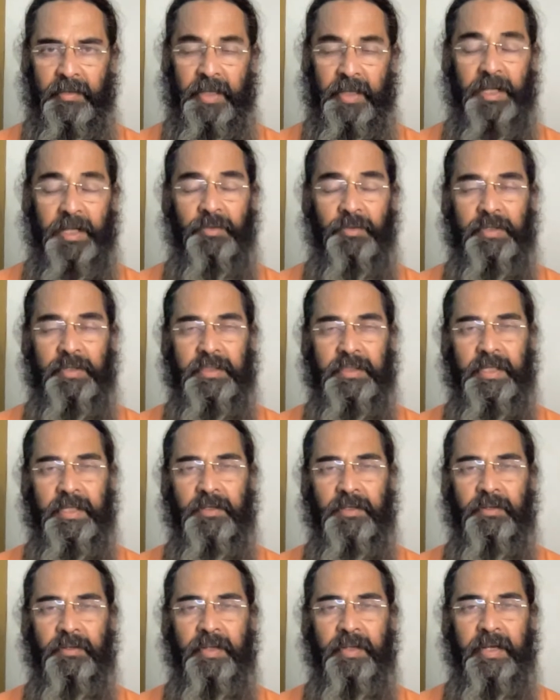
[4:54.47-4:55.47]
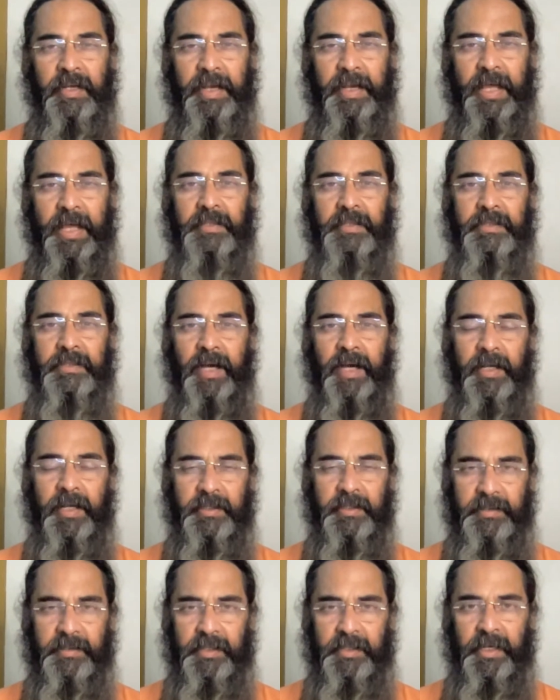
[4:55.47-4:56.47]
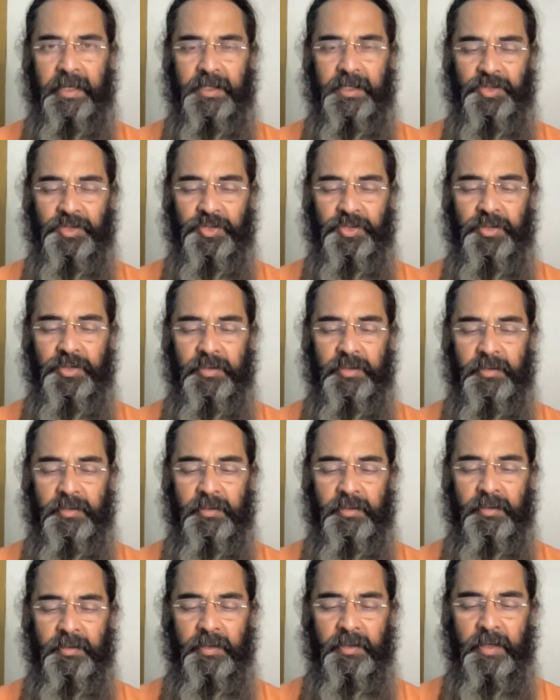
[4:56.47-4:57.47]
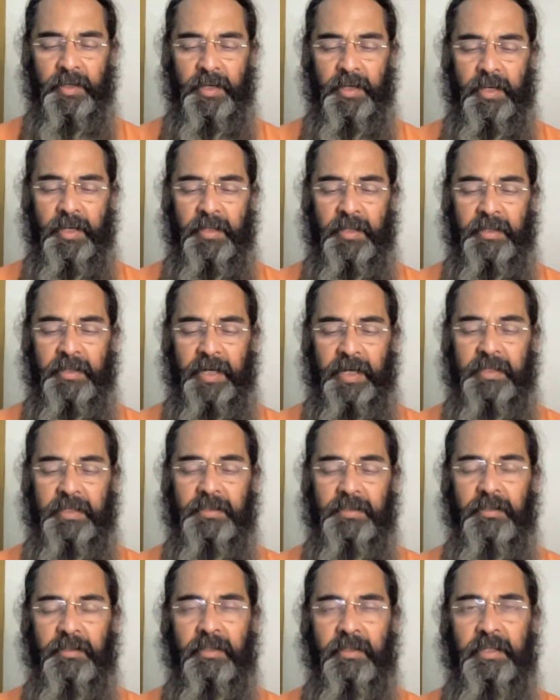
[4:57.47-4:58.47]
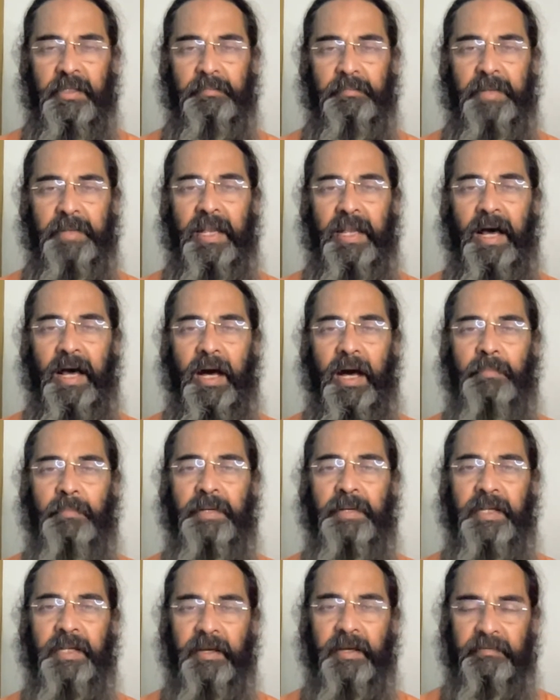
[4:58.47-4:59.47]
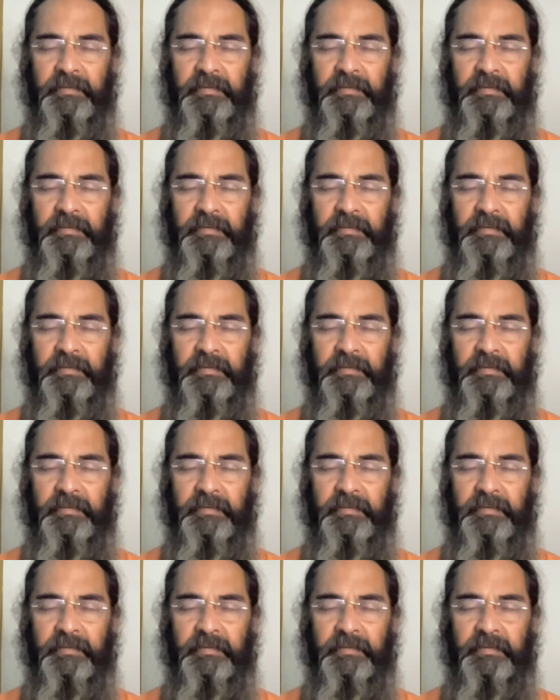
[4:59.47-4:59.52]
Then you ascend to the next higher stage. That is called the Bilapani